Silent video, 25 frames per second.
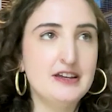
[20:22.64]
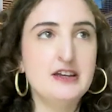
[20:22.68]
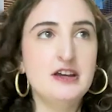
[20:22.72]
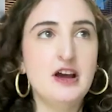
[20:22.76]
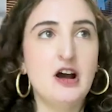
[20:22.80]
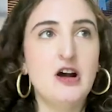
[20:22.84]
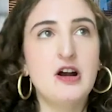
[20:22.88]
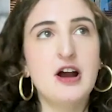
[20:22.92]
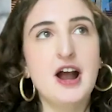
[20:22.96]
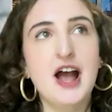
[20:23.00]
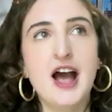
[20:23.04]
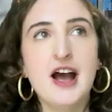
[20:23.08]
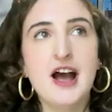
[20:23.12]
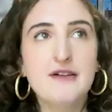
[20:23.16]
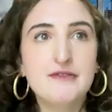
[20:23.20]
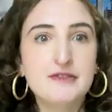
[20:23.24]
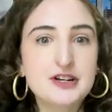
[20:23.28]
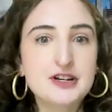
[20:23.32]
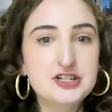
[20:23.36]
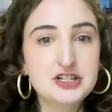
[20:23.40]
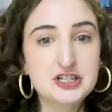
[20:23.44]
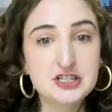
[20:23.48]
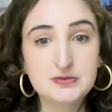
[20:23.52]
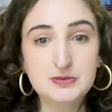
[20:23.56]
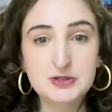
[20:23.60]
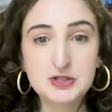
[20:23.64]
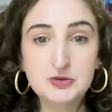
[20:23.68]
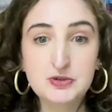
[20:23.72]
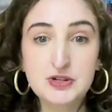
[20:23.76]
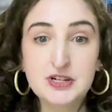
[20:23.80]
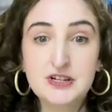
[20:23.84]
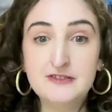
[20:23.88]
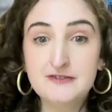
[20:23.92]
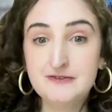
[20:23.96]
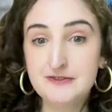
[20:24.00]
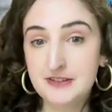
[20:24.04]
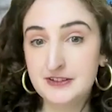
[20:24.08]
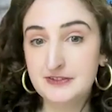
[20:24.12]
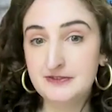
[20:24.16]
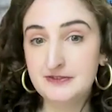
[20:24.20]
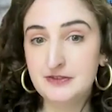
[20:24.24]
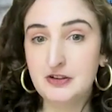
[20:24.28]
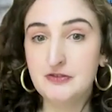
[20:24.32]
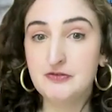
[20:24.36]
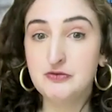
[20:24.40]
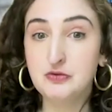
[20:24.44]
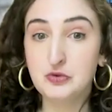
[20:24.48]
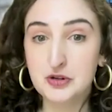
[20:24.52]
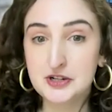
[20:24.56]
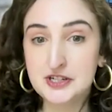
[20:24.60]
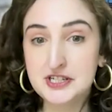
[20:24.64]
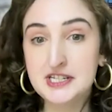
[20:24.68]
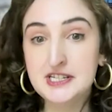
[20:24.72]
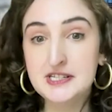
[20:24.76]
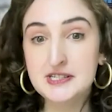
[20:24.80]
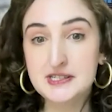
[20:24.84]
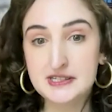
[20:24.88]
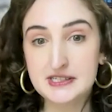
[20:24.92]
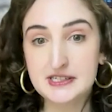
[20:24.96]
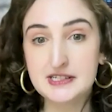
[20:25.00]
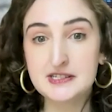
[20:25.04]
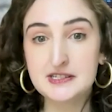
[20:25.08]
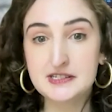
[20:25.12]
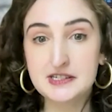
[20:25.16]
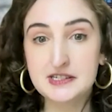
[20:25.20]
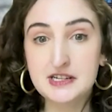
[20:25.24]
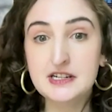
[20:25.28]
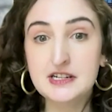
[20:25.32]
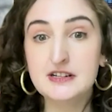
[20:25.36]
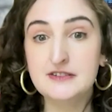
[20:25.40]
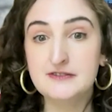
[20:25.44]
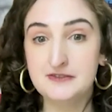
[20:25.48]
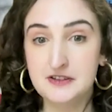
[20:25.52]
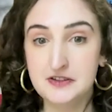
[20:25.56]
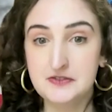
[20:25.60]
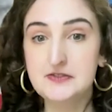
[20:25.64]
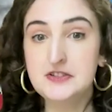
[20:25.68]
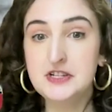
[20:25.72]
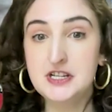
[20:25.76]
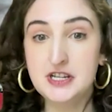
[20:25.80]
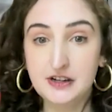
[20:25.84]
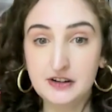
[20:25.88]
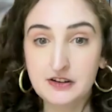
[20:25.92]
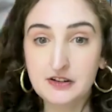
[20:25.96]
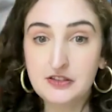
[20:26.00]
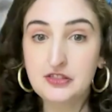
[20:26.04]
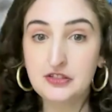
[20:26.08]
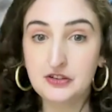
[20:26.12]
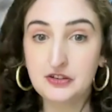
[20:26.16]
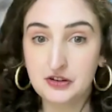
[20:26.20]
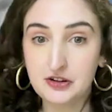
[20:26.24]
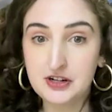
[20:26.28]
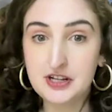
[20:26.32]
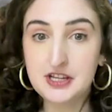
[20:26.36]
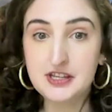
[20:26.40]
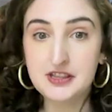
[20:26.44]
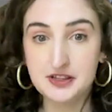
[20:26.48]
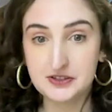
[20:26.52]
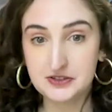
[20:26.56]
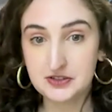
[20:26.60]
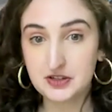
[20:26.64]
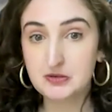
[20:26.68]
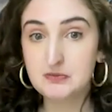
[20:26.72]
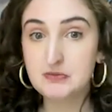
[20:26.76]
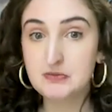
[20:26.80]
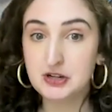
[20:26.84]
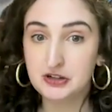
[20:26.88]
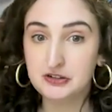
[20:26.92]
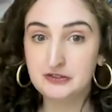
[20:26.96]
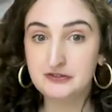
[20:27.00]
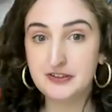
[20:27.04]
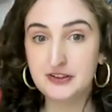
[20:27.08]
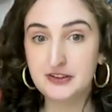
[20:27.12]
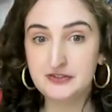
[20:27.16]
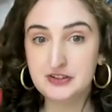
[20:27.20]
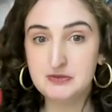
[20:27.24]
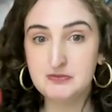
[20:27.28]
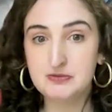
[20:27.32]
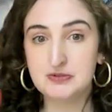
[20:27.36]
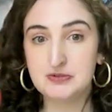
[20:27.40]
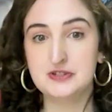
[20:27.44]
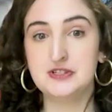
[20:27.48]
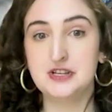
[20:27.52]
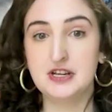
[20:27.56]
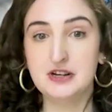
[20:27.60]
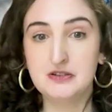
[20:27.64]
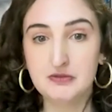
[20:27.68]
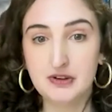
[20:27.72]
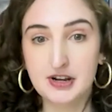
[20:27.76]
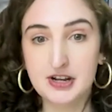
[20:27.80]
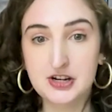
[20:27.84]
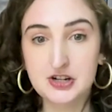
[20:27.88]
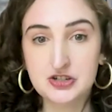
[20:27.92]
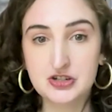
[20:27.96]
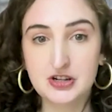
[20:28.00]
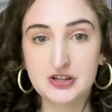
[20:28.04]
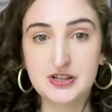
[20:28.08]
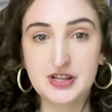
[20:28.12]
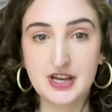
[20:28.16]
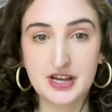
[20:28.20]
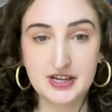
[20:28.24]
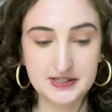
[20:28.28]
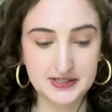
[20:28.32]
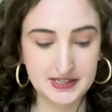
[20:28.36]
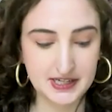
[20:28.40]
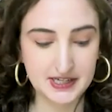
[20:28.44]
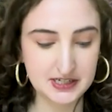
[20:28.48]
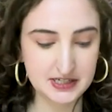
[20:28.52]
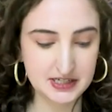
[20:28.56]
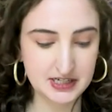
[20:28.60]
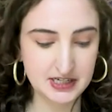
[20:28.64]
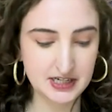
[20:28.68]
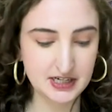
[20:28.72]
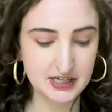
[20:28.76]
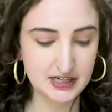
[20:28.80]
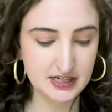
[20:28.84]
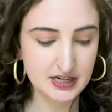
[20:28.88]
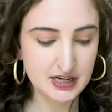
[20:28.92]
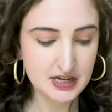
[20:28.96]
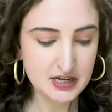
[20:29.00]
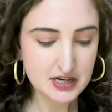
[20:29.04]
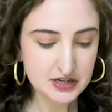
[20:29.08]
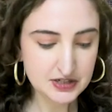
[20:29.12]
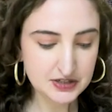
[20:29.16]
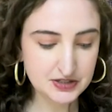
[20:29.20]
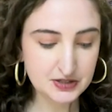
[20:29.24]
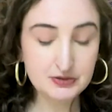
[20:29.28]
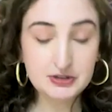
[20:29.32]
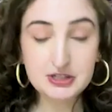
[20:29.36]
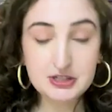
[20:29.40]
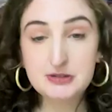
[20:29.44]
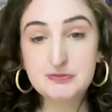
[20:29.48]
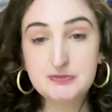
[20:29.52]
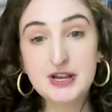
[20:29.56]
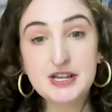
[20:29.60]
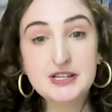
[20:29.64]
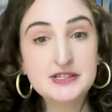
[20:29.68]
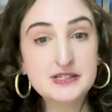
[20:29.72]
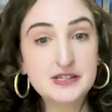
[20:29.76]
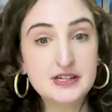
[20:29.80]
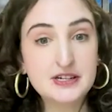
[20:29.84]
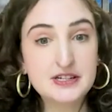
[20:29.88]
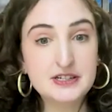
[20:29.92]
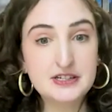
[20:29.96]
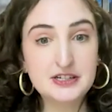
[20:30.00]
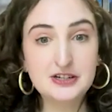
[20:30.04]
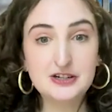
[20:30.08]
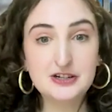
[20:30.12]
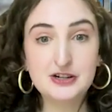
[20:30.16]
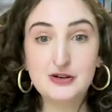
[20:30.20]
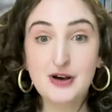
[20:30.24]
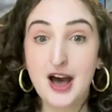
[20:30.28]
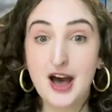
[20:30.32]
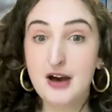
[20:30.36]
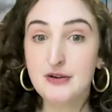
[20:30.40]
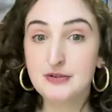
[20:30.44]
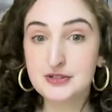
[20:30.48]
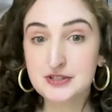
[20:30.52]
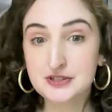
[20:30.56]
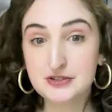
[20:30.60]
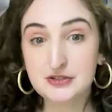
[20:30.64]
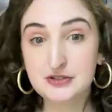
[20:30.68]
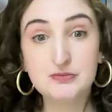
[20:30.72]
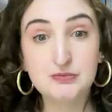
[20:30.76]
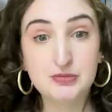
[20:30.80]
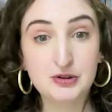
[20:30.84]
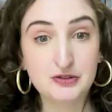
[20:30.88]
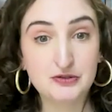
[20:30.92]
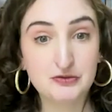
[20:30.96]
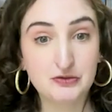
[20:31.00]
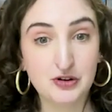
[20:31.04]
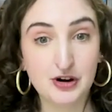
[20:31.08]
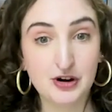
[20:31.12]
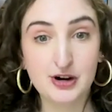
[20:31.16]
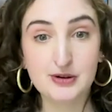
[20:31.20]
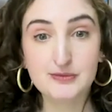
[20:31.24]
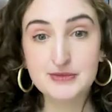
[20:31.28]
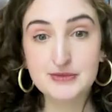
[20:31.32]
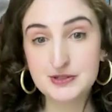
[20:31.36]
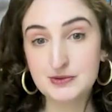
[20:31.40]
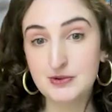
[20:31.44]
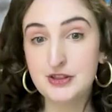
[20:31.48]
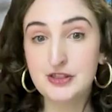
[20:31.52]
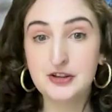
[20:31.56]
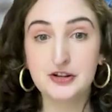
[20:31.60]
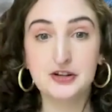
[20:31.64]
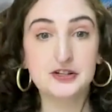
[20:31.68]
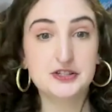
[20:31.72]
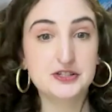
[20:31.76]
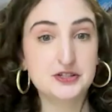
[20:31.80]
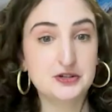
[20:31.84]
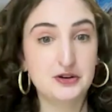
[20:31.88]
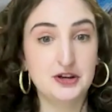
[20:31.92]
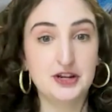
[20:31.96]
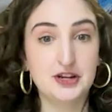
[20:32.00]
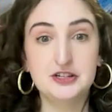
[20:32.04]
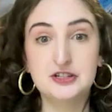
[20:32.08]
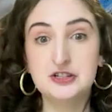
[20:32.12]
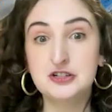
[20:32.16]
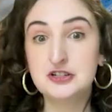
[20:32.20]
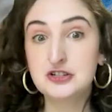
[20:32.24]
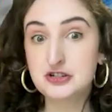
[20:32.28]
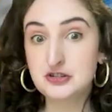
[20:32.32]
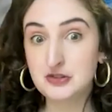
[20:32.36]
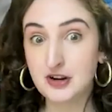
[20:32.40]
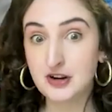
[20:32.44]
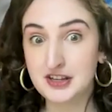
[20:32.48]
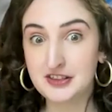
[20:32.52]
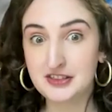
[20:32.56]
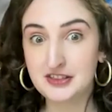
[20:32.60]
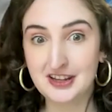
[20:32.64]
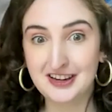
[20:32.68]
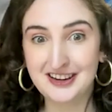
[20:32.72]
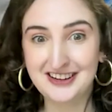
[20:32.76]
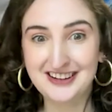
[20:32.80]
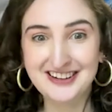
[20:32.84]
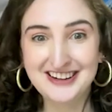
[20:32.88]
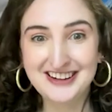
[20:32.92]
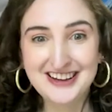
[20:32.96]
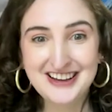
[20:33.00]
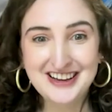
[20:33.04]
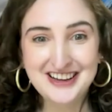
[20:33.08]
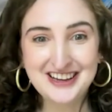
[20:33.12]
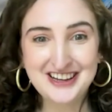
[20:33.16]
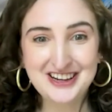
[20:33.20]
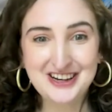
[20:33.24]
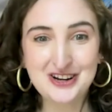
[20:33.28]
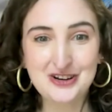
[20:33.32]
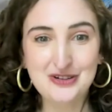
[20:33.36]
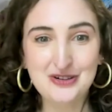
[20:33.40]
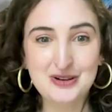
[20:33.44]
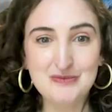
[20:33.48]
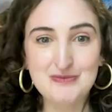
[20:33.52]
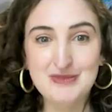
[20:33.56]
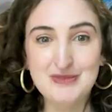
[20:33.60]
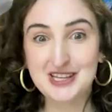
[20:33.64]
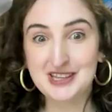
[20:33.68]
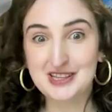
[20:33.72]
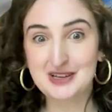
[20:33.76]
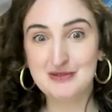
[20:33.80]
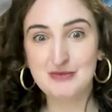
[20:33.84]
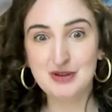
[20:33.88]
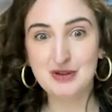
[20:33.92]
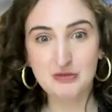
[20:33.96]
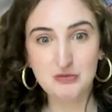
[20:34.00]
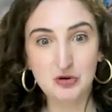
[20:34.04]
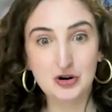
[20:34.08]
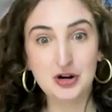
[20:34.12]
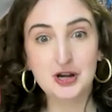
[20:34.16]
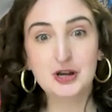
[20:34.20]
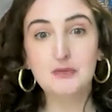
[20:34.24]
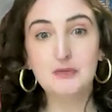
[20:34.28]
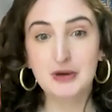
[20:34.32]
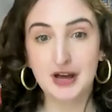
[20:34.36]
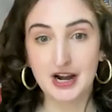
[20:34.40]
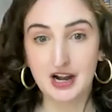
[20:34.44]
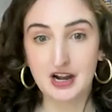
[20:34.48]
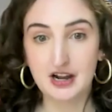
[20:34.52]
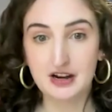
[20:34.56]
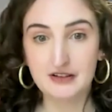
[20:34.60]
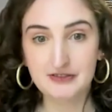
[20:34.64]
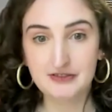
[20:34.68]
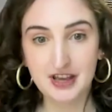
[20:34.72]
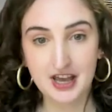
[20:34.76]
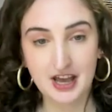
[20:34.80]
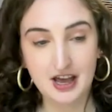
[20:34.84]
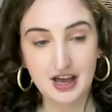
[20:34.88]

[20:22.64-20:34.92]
our average is between a 1460 and a 1530. That's our middle 50% range on the SAT. So it depends on, how a student performs, whether it's going to strengthen, and make them a more competitive